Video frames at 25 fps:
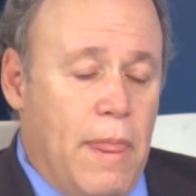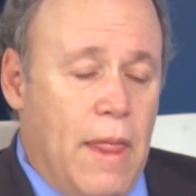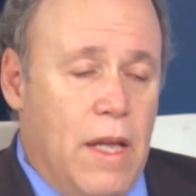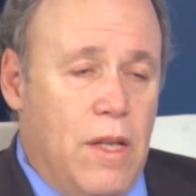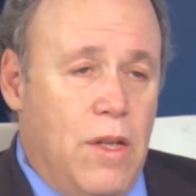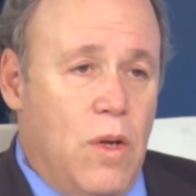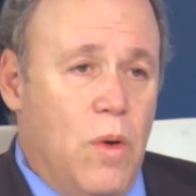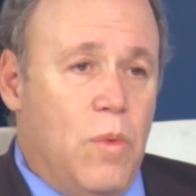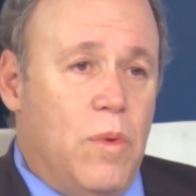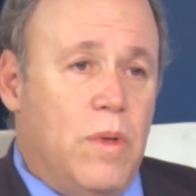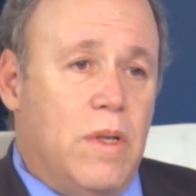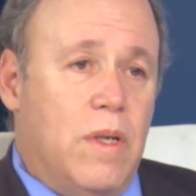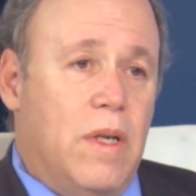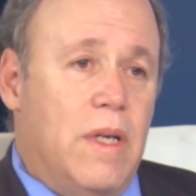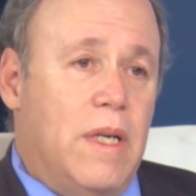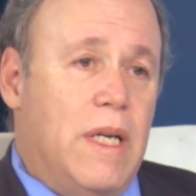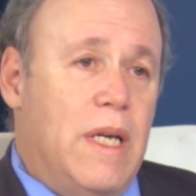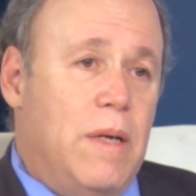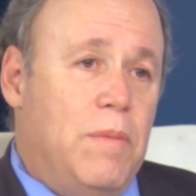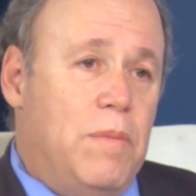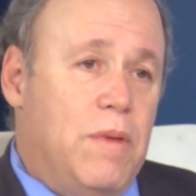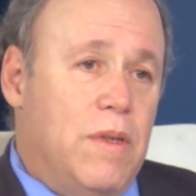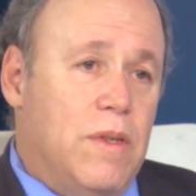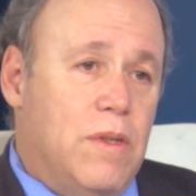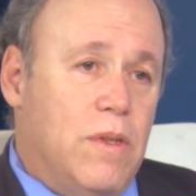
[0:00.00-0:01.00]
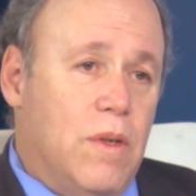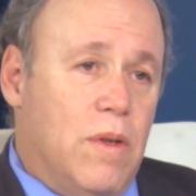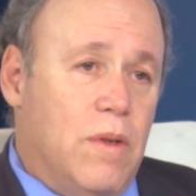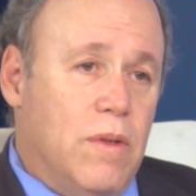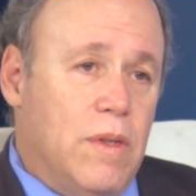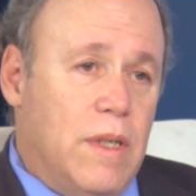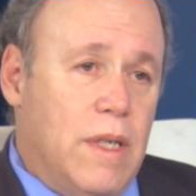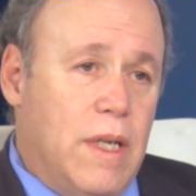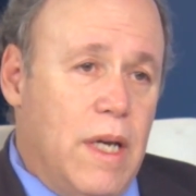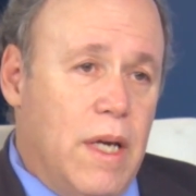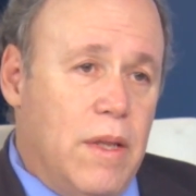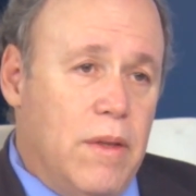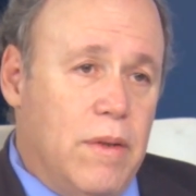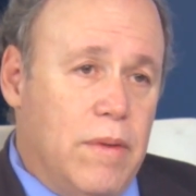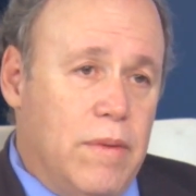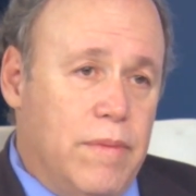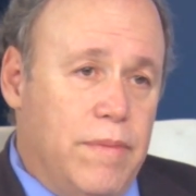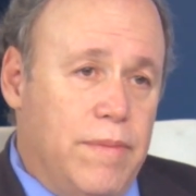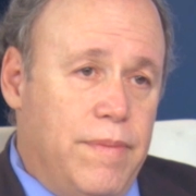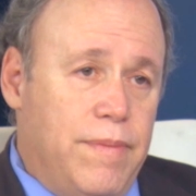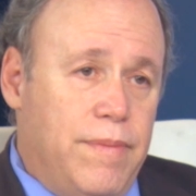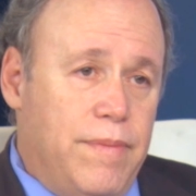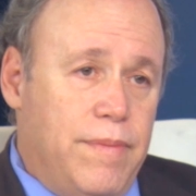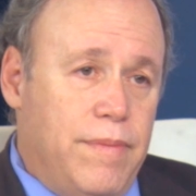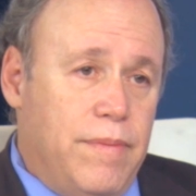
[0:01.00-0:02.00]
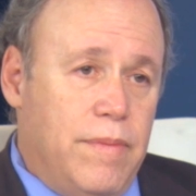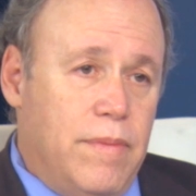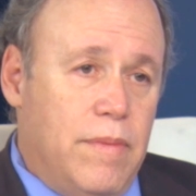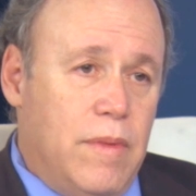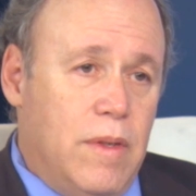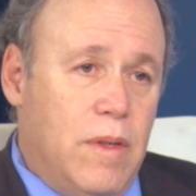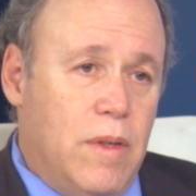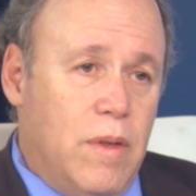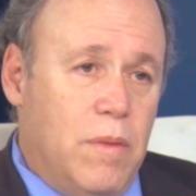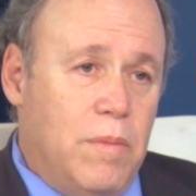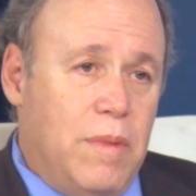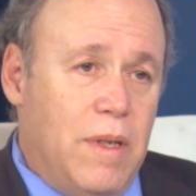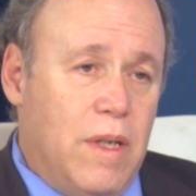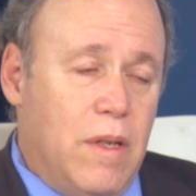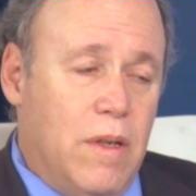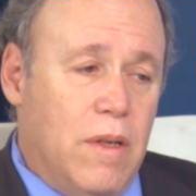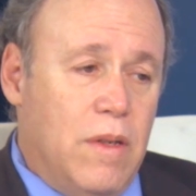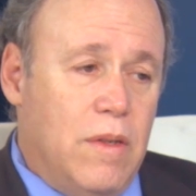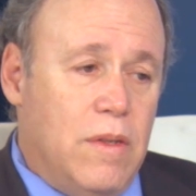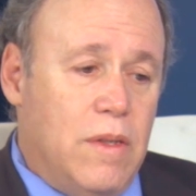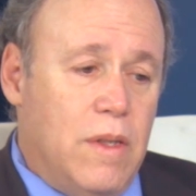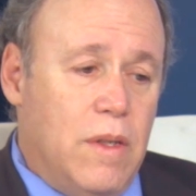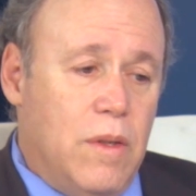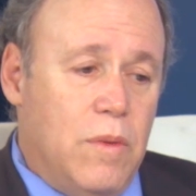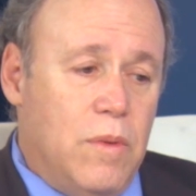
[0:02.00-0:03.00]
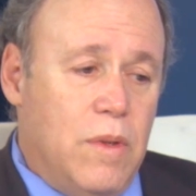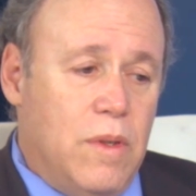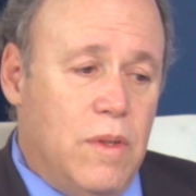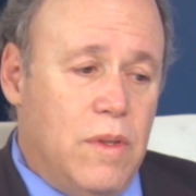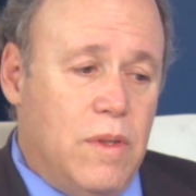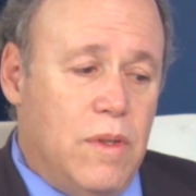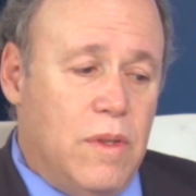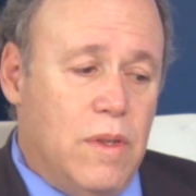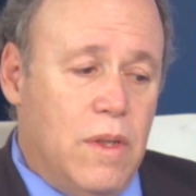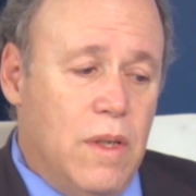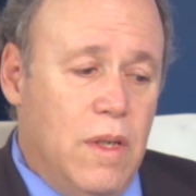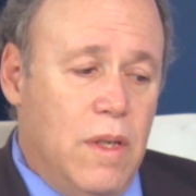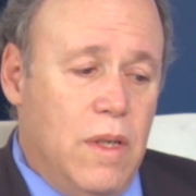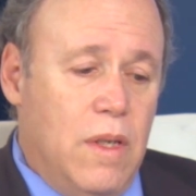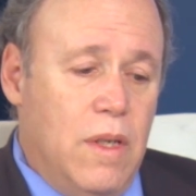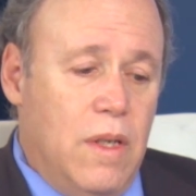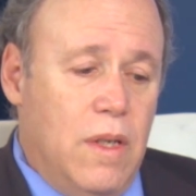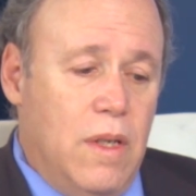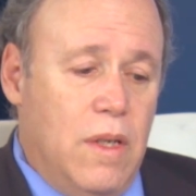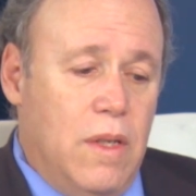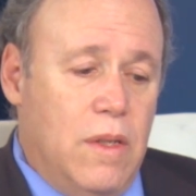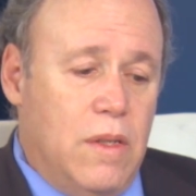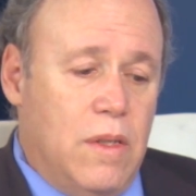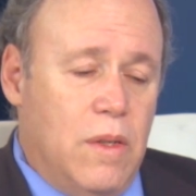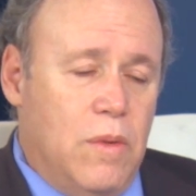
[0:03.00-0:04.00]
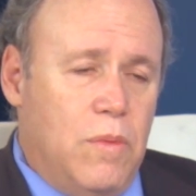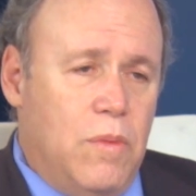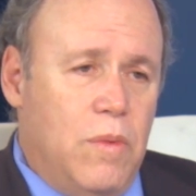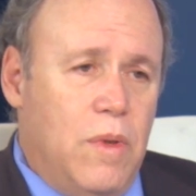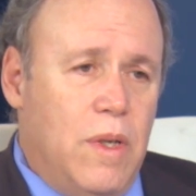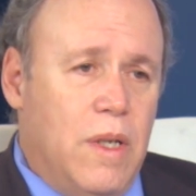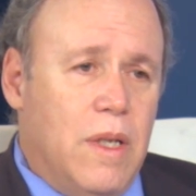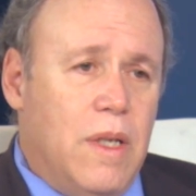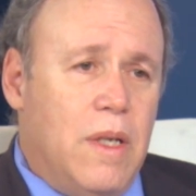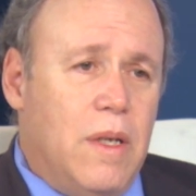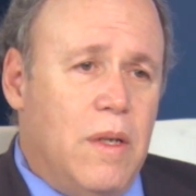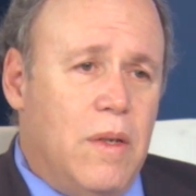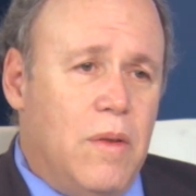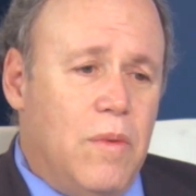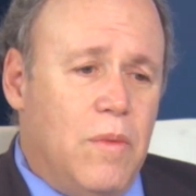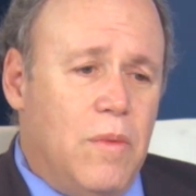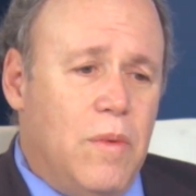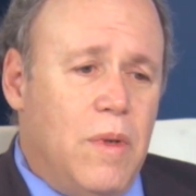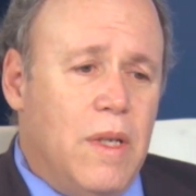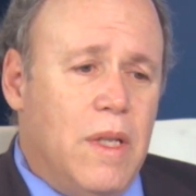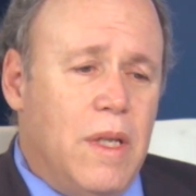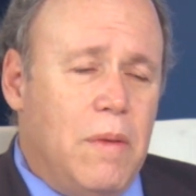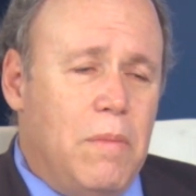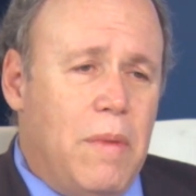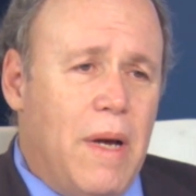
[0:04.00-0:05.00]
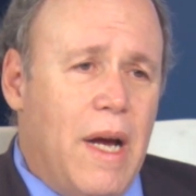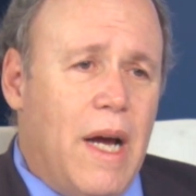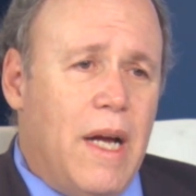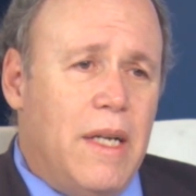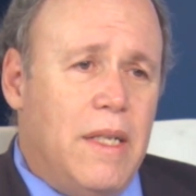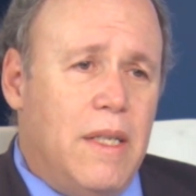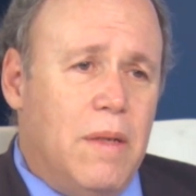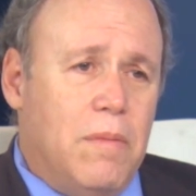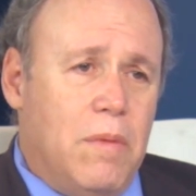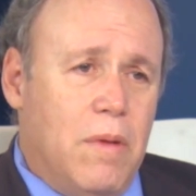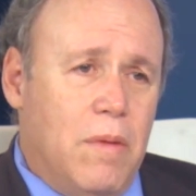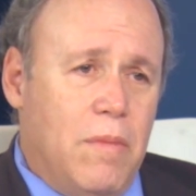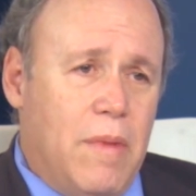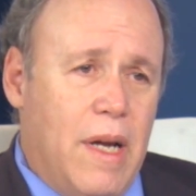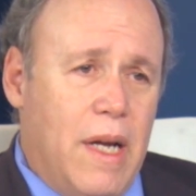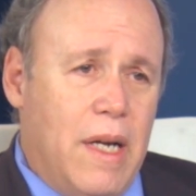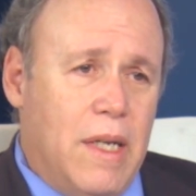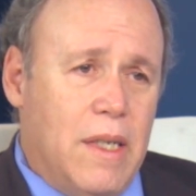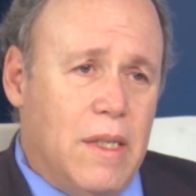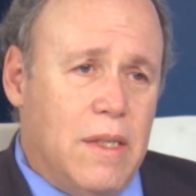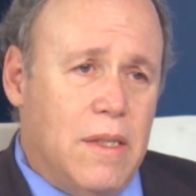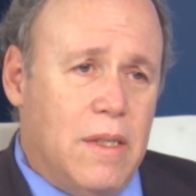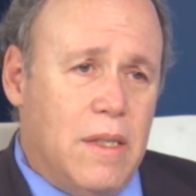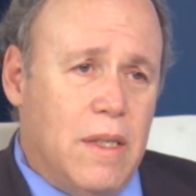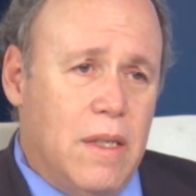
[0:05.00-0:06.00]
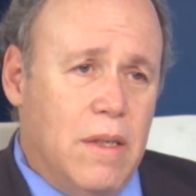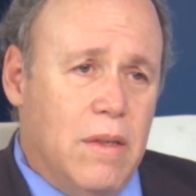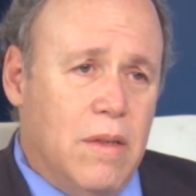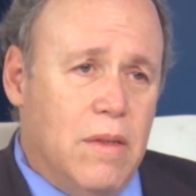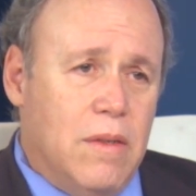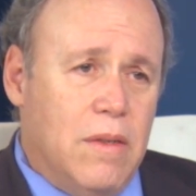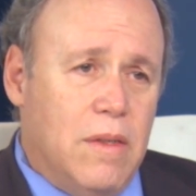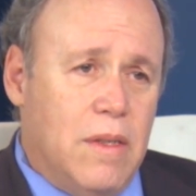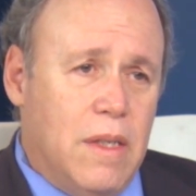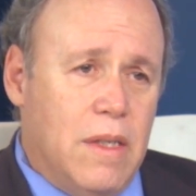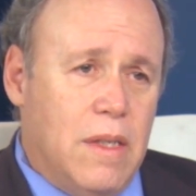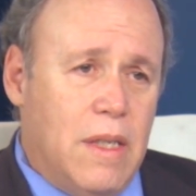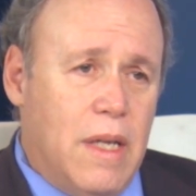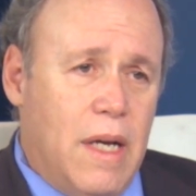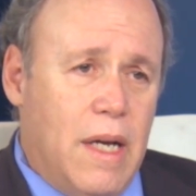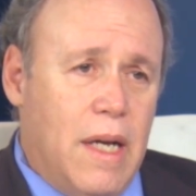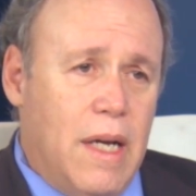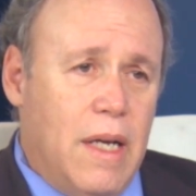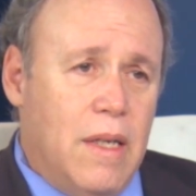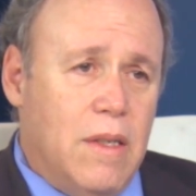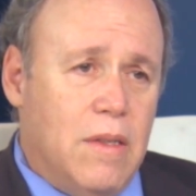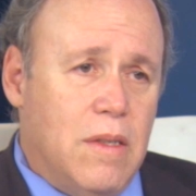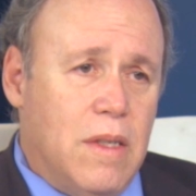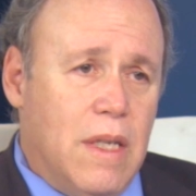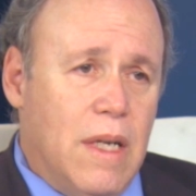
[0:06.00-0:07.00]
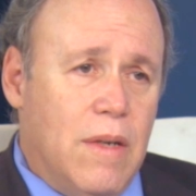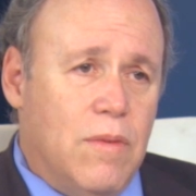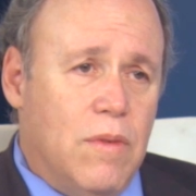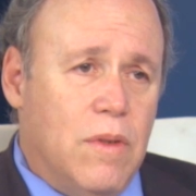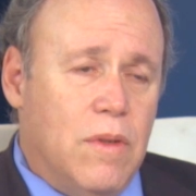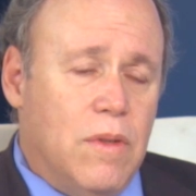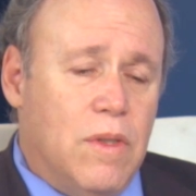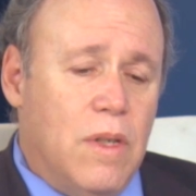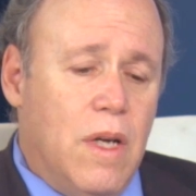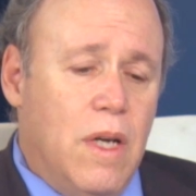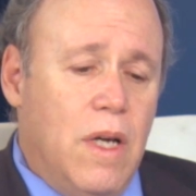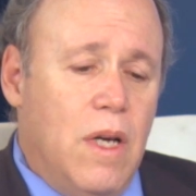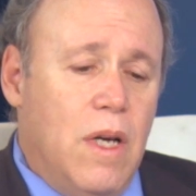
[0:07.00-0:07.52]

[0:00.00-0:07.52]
no one could keep this all together, because there was some really, really bad diplomatic skills at the highest levels.